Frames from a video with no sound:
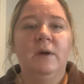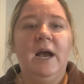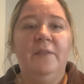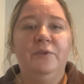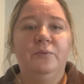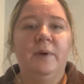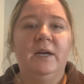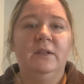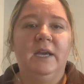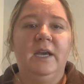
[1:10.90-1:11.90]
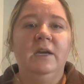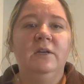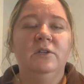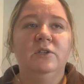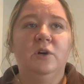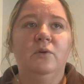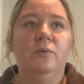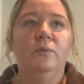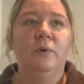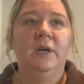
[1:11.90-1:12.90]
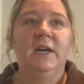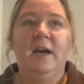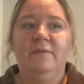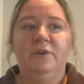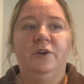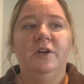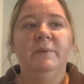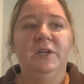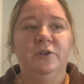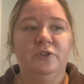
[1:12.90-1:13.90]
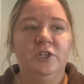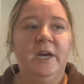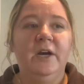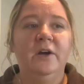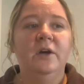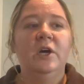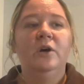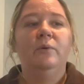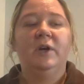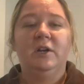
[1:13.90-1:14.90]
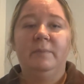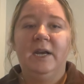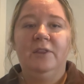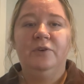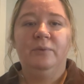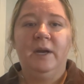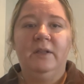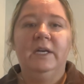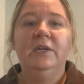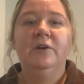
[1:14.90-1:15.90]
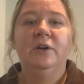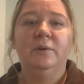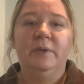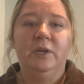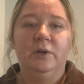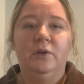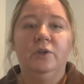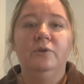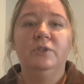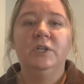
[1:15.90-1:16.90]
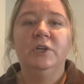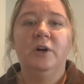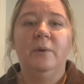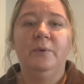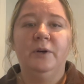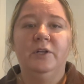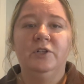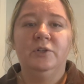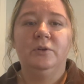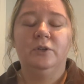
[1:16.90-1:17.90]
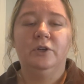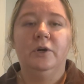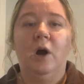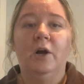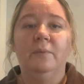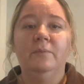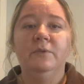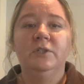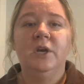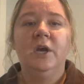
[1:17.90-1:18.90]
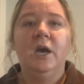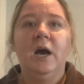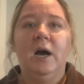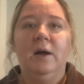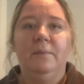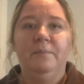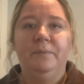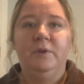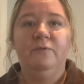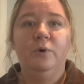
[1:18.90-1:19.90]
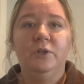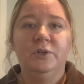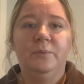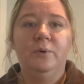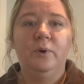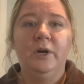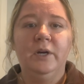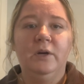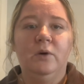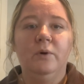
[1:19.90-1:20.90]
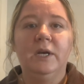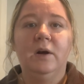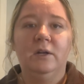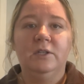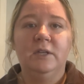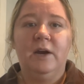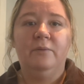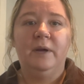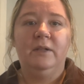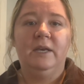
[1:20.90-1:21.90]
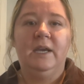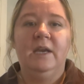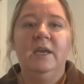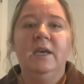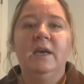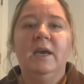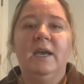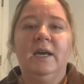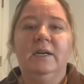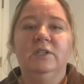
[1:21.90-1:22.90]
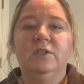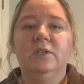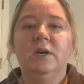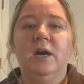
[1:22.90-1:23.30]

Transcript: at the railing. So you're gonna be in your chair. We're gonna be at the railing. You're gonna be using your arms for support, holding on to that railing, and